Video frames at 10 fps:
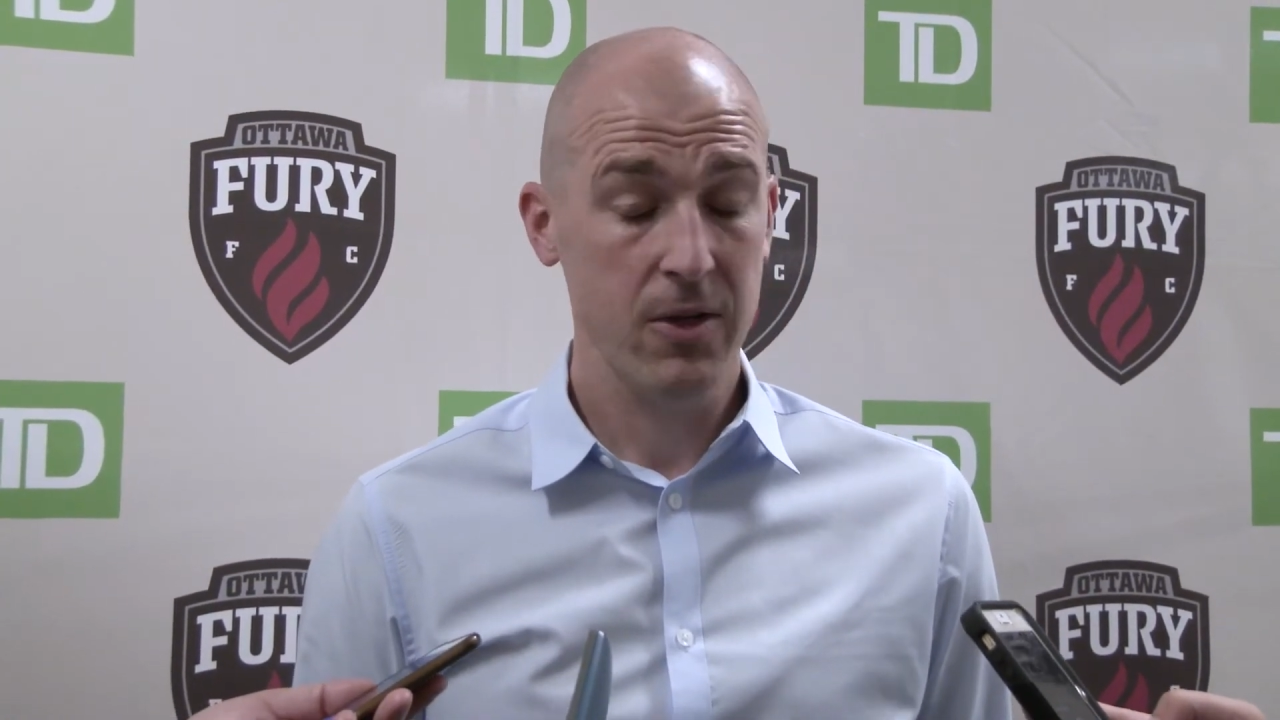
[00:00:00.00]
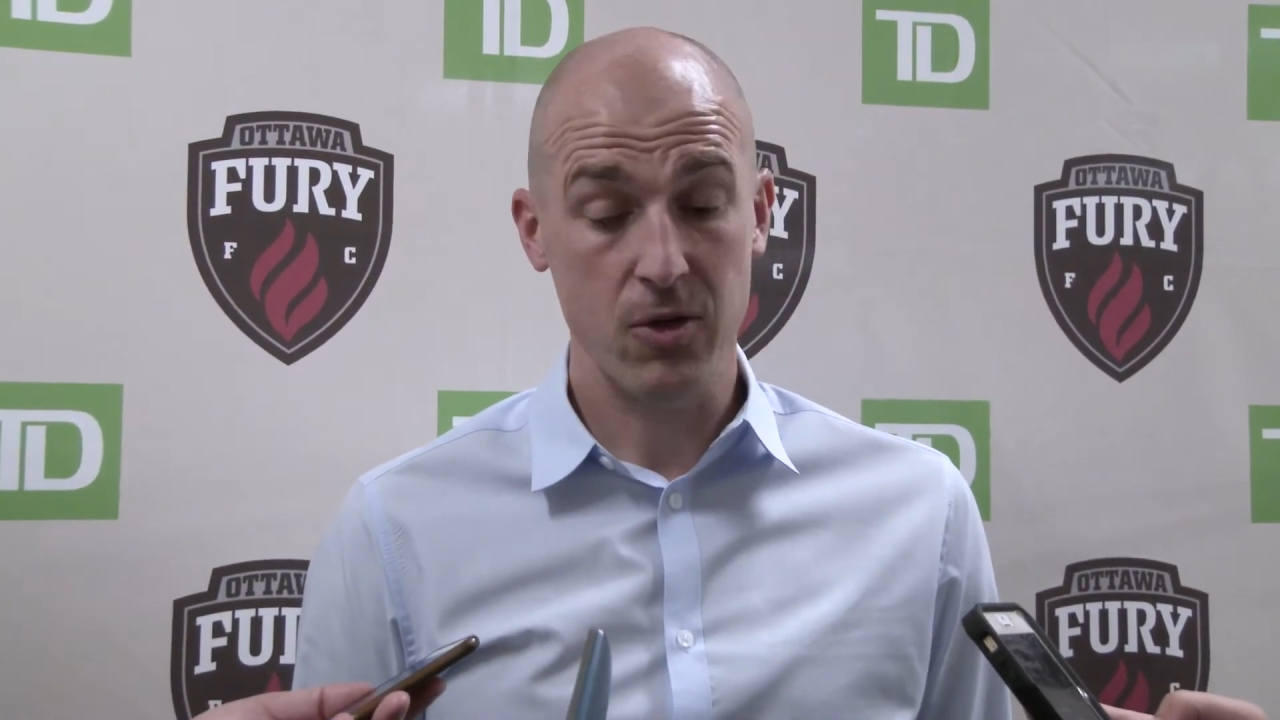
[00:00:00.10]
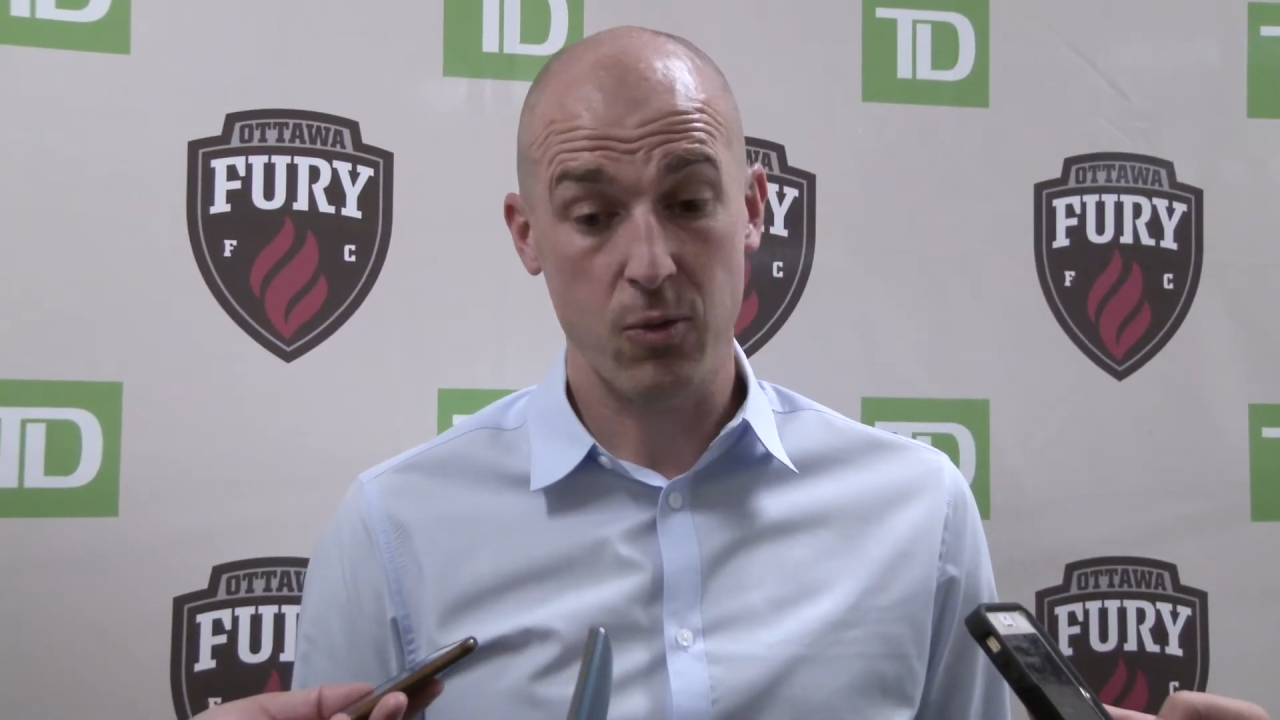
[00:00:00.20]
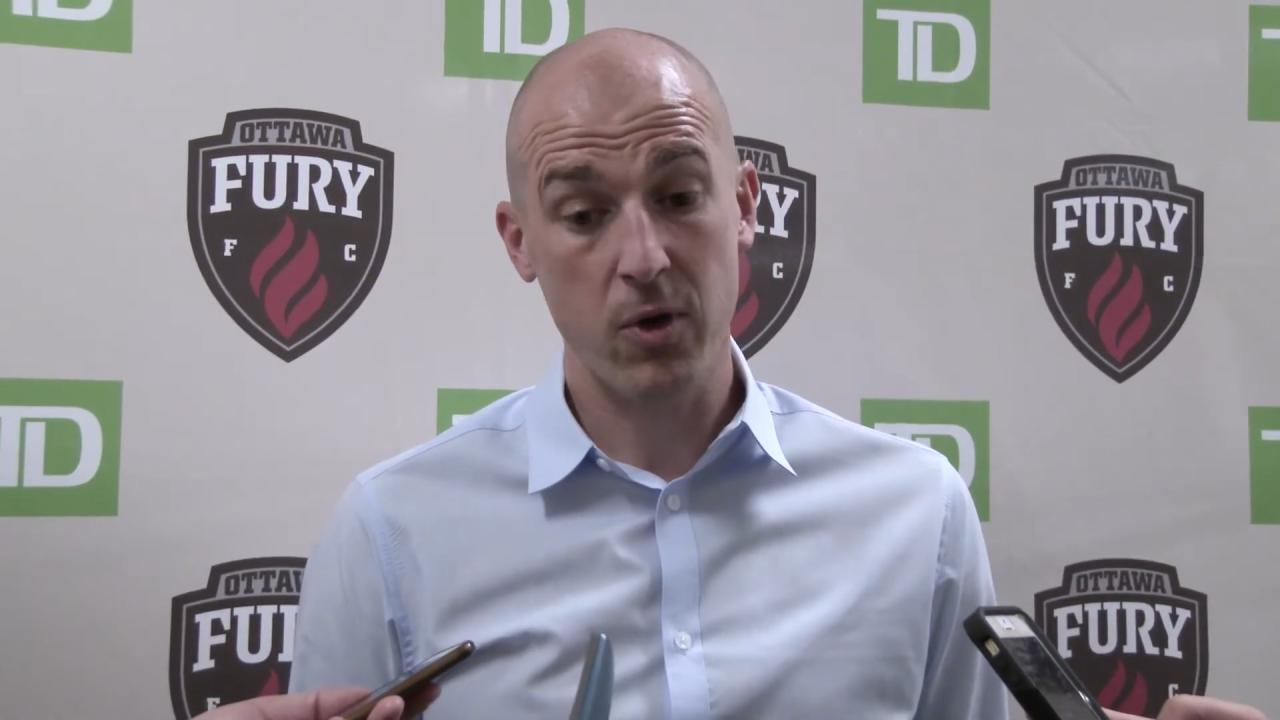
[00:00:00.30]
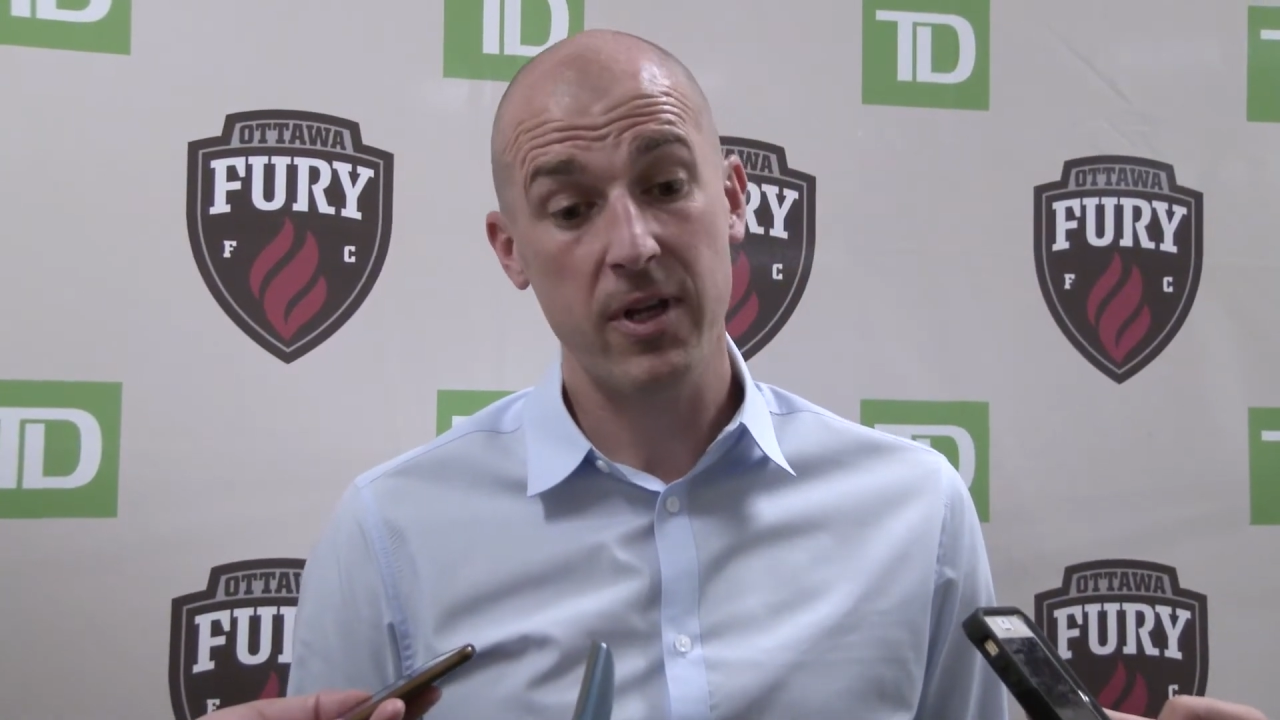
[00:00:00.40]

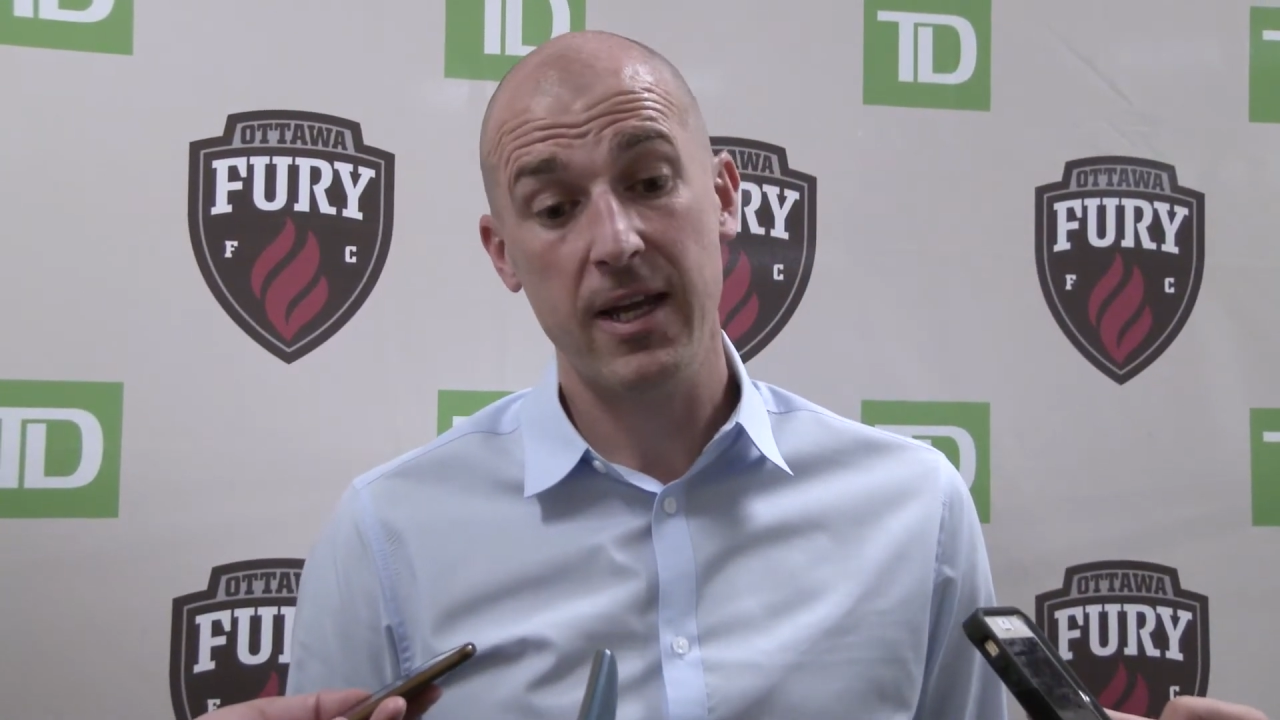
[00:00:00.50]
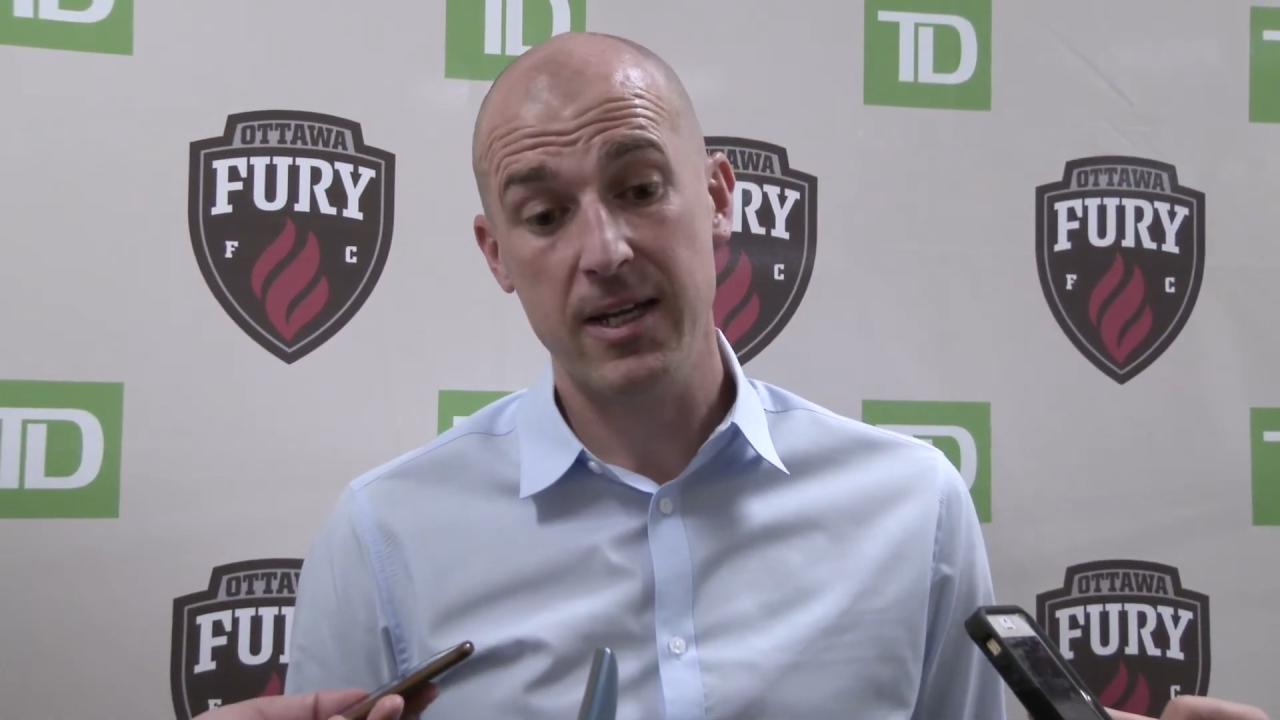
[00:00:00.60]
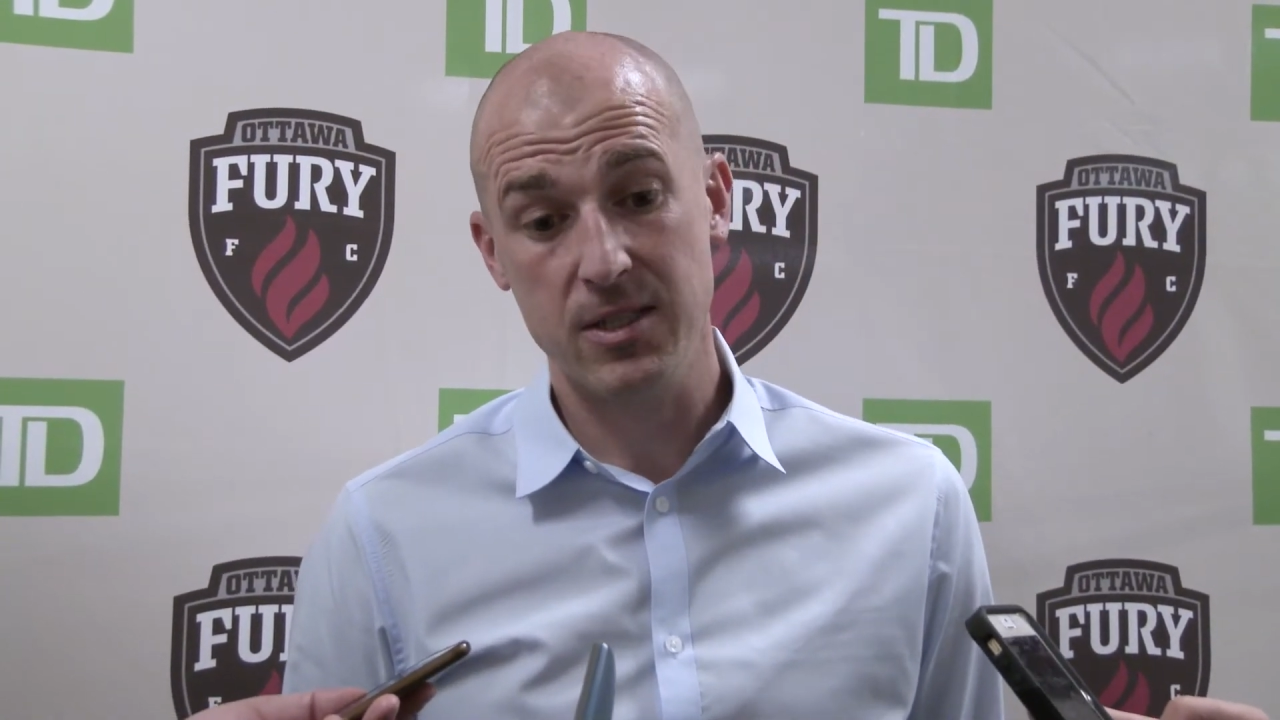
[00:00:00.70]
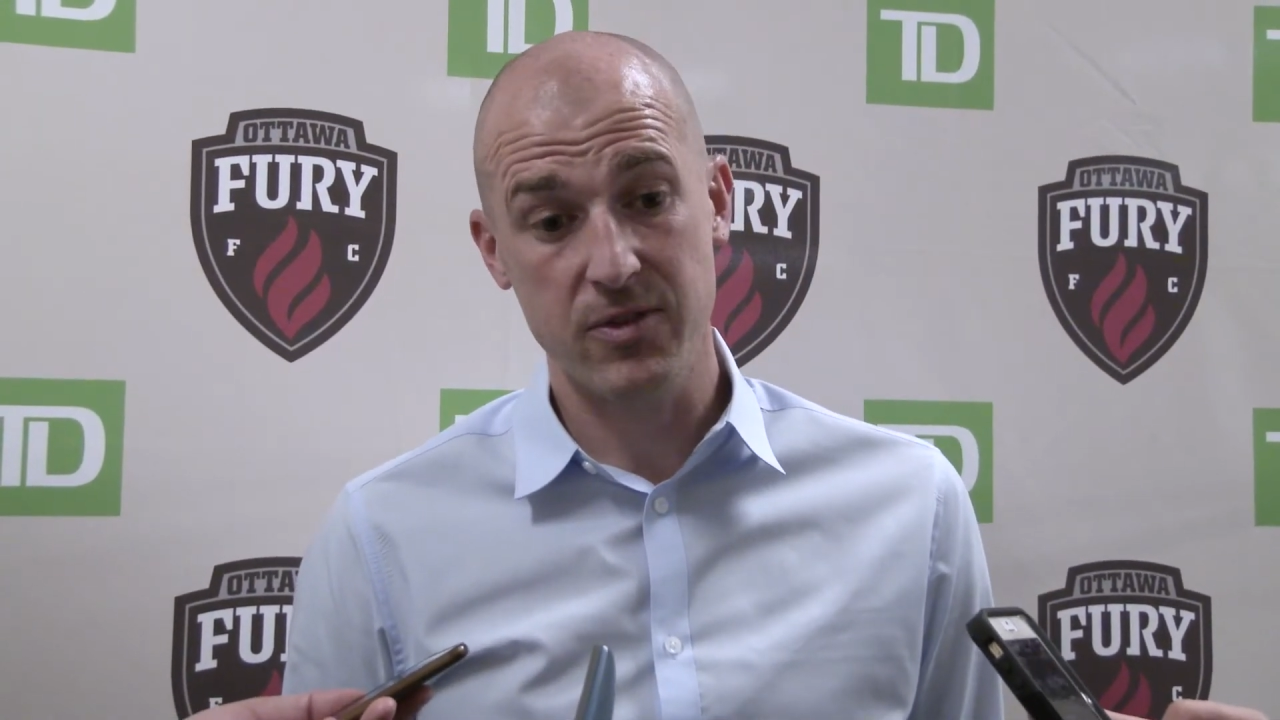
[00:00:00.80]
You know, what the guys